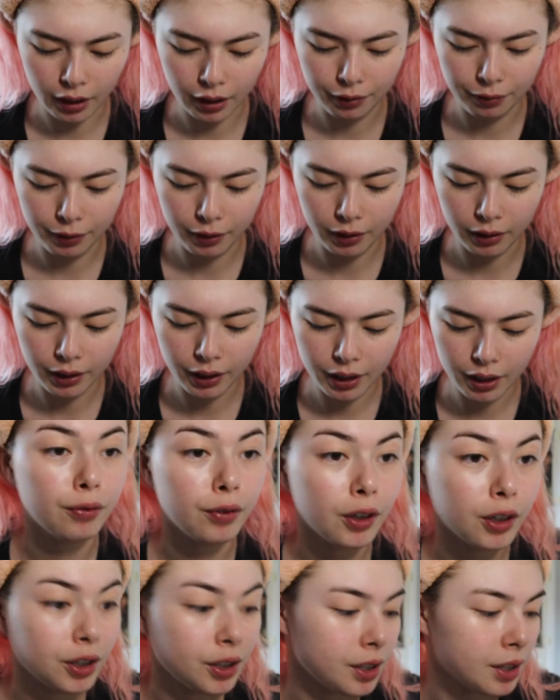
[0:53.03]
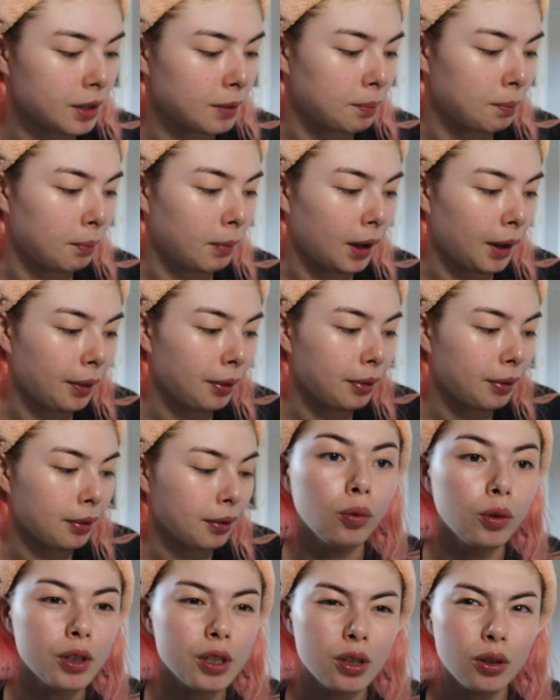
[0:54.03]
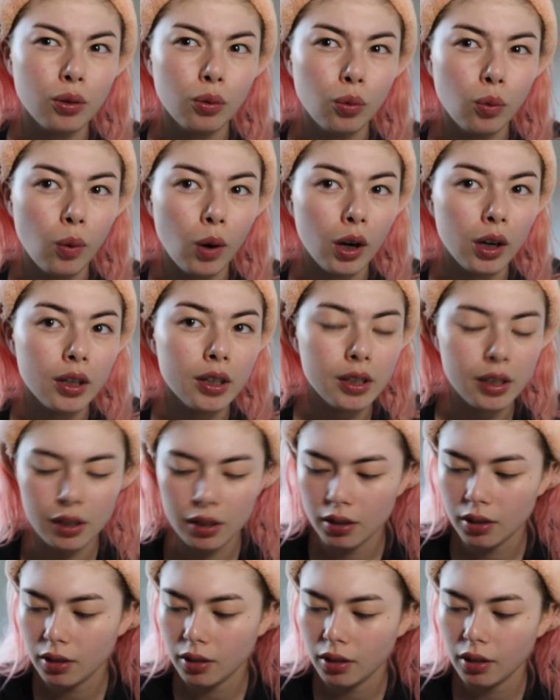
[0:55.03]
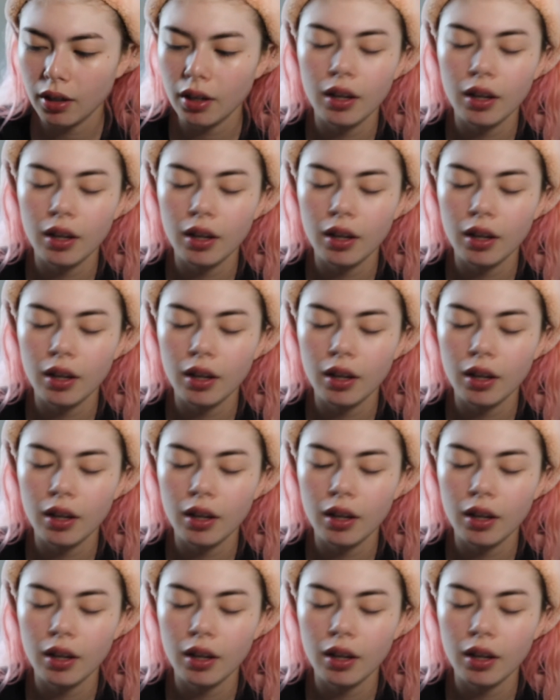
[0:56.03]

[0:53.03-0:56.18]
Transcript: I feel like first month was the worst.